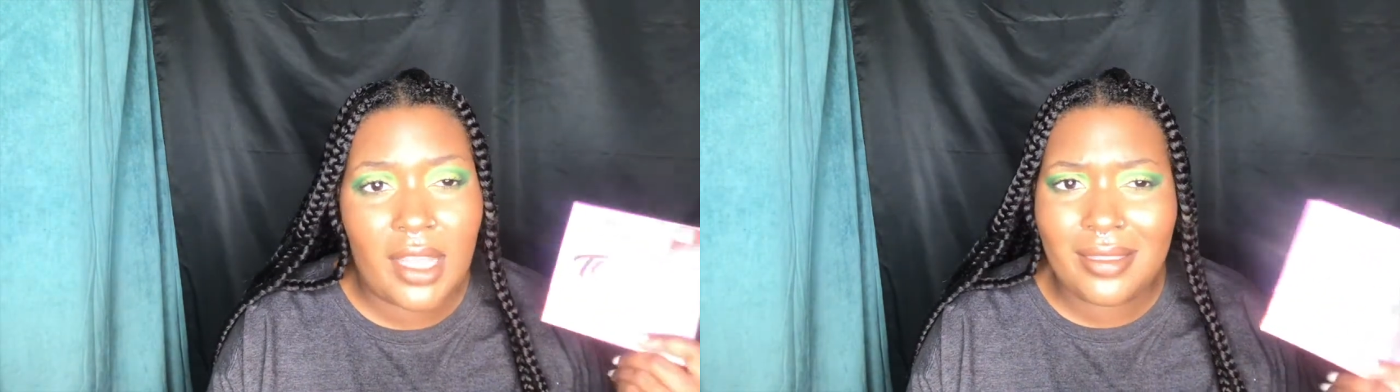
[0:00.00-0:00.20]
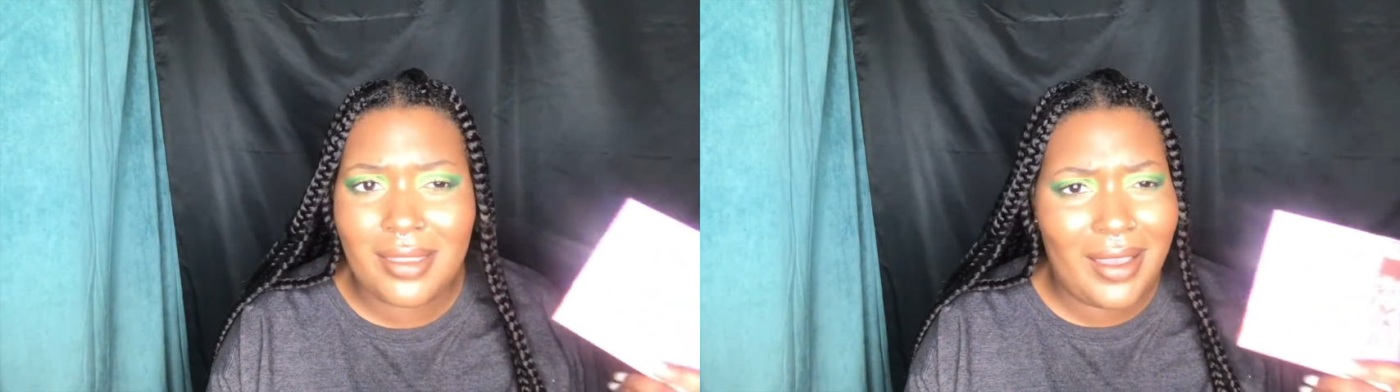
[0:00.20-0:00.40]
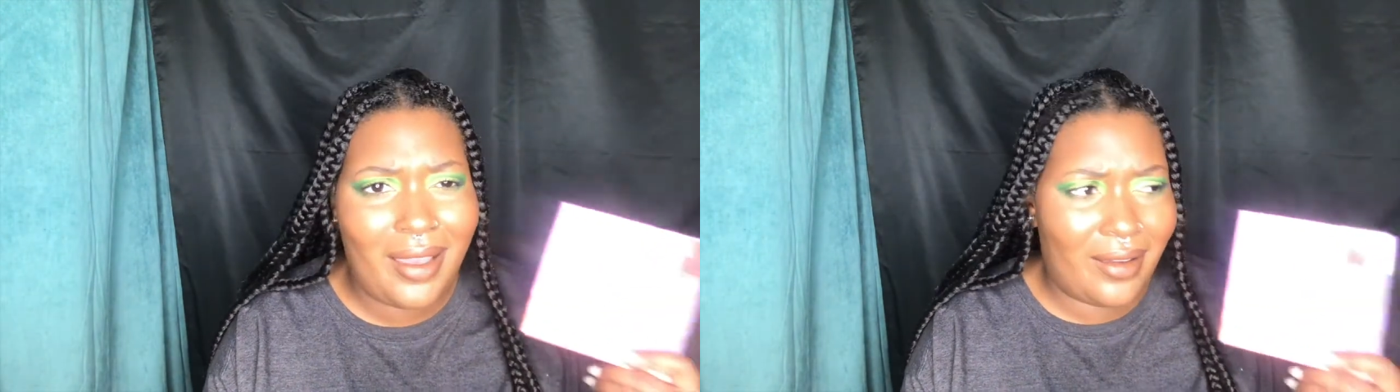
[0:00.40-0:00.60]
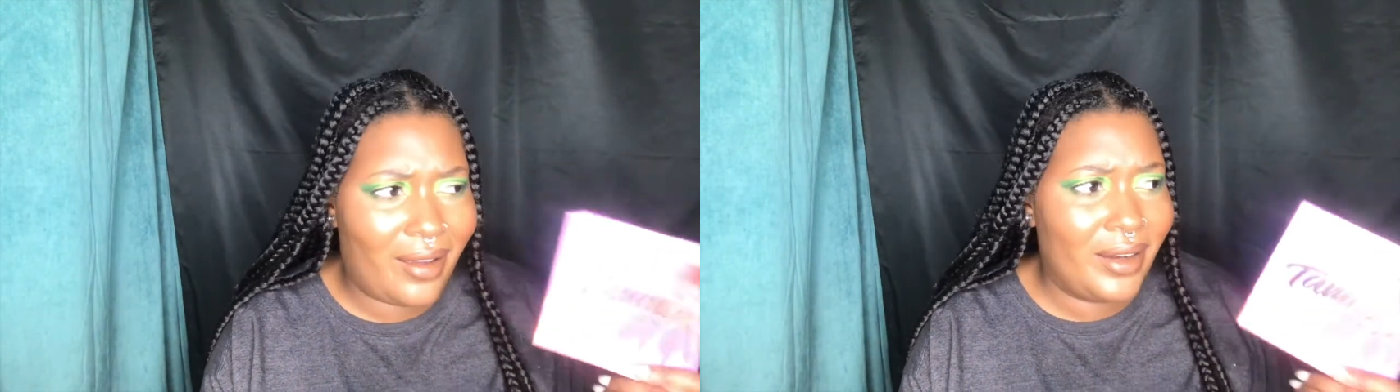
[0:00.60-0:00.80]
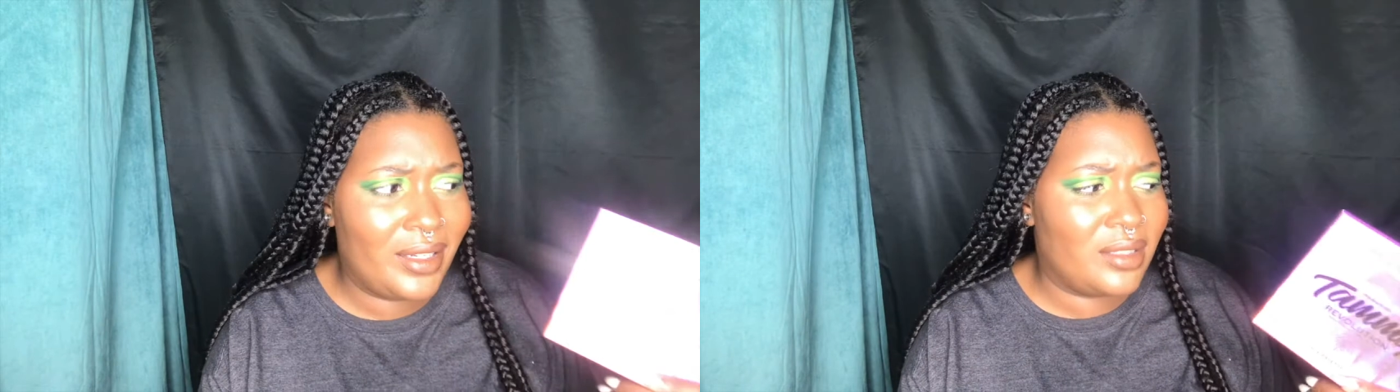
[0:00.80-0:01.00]
I think I
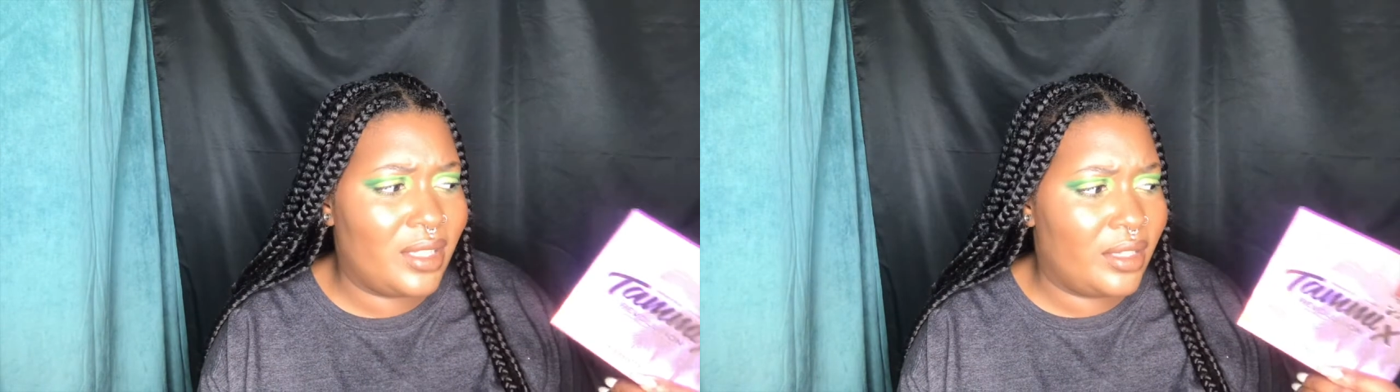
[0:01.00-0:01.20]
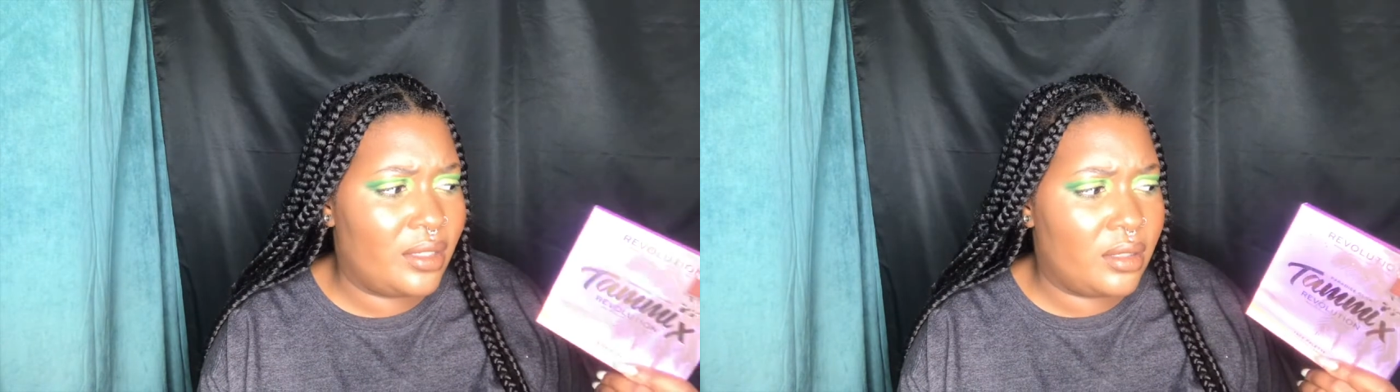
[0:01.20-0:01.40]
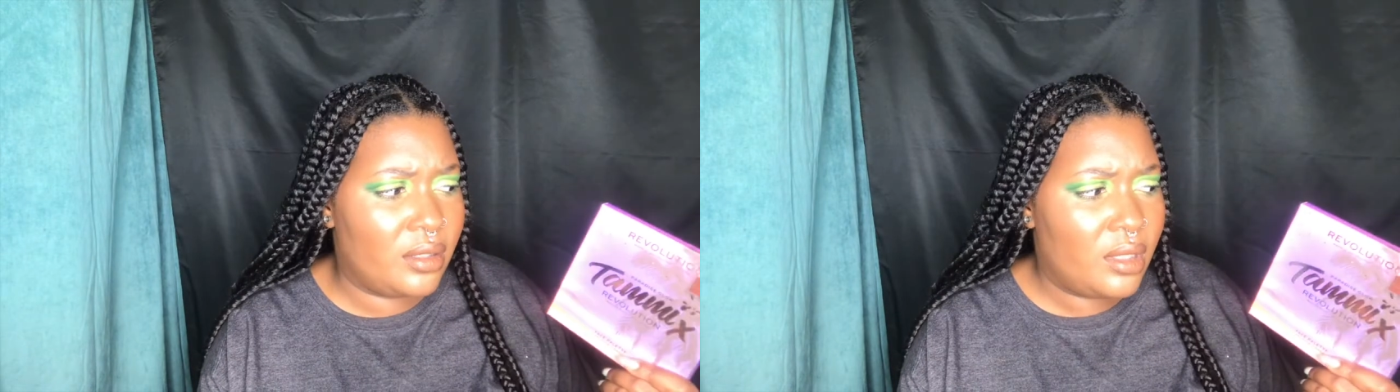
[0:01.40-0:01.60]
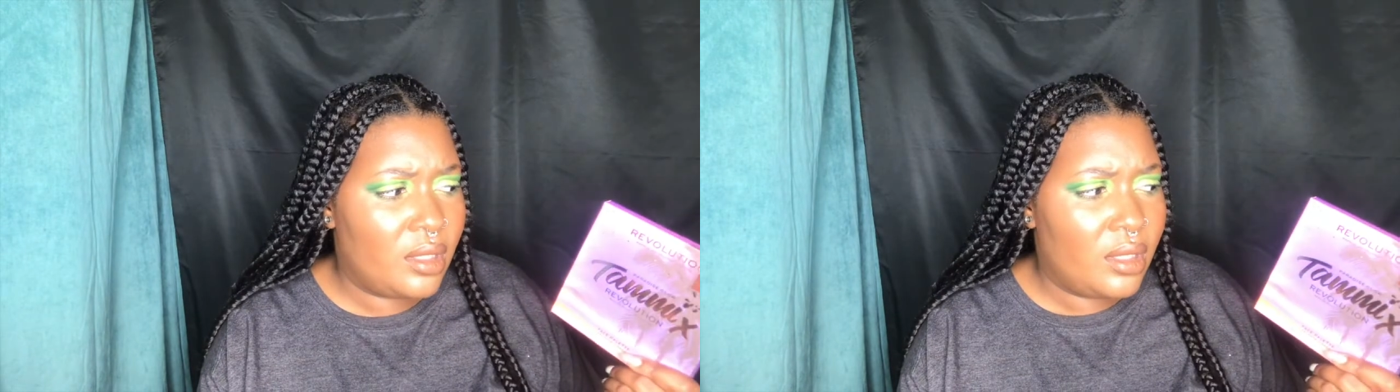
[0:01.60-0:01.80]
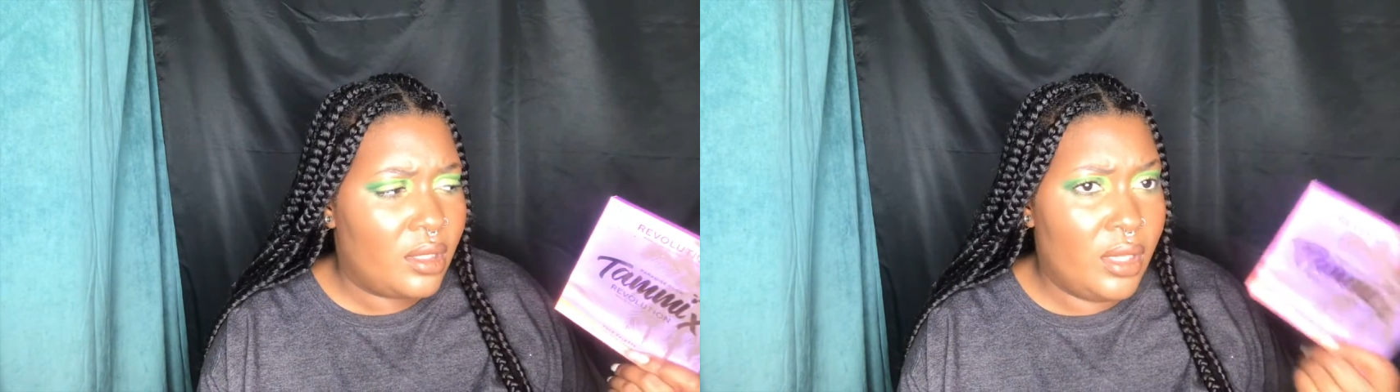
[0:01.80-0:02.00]
got it like
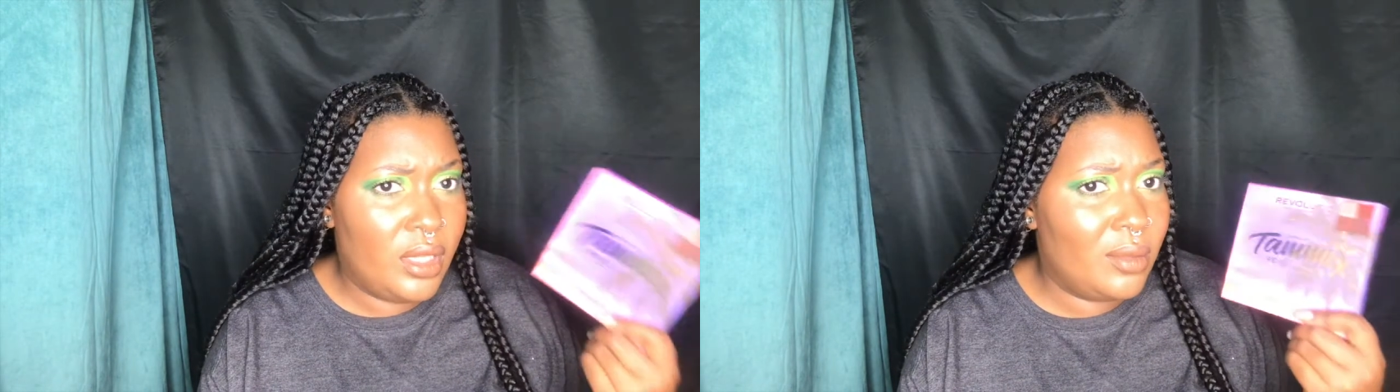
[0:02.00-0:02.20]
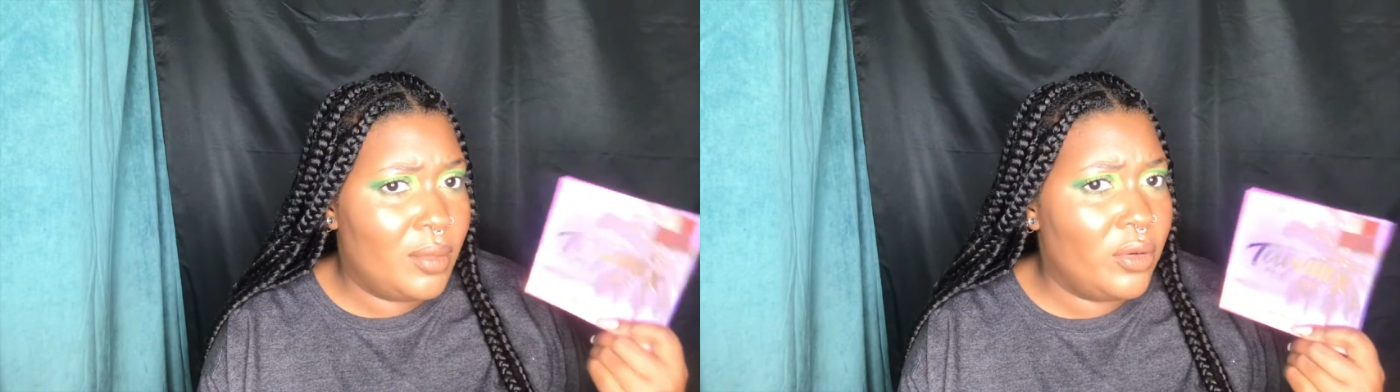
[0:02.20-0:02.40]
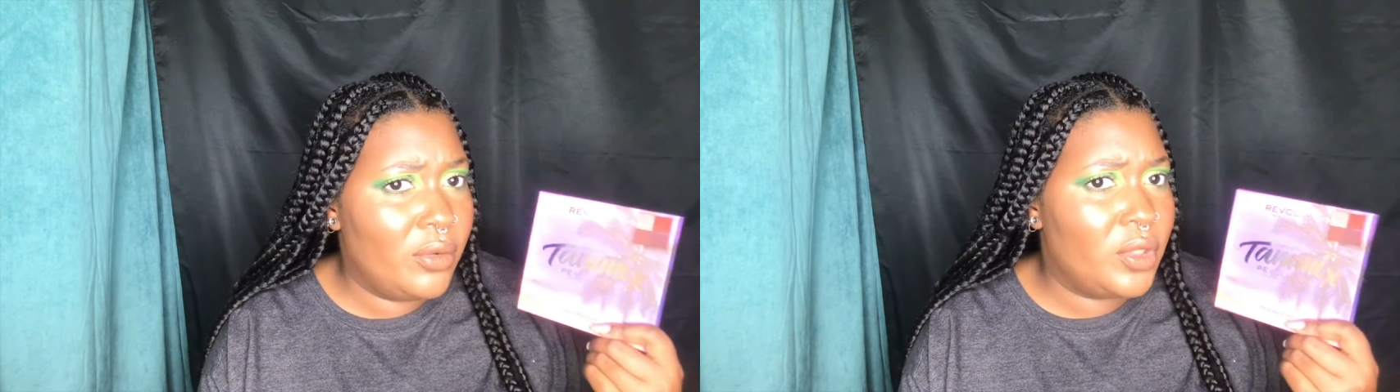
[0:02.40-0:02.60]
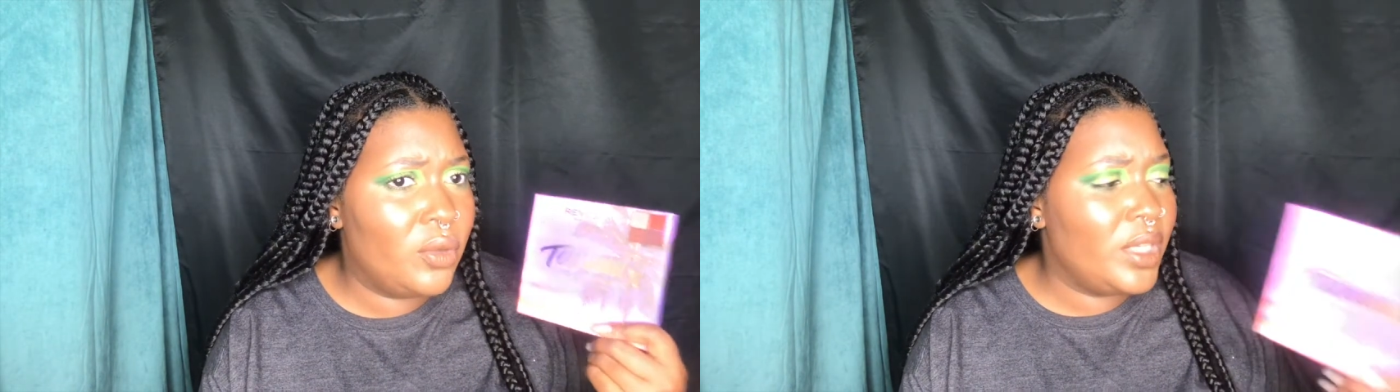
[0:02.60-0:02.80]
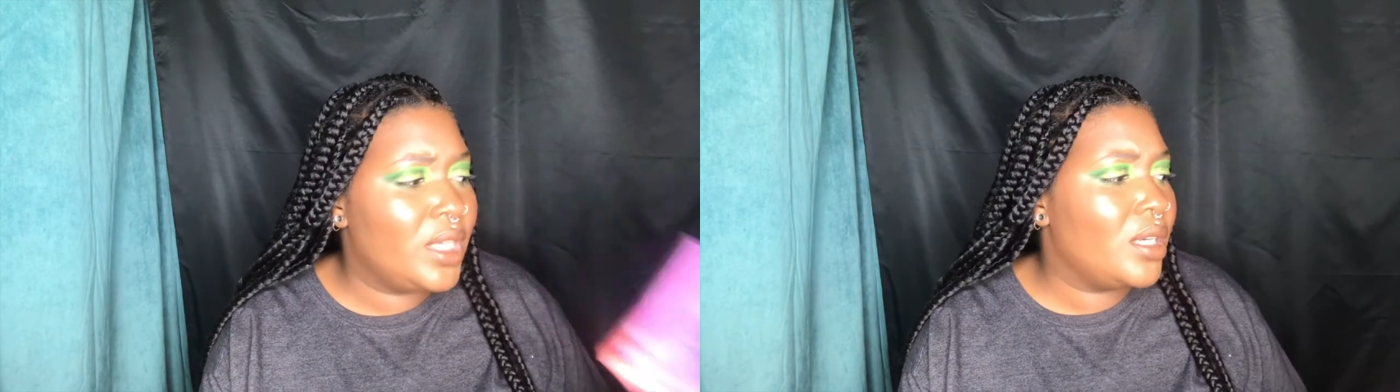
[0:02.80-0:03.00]
in the middle of the week.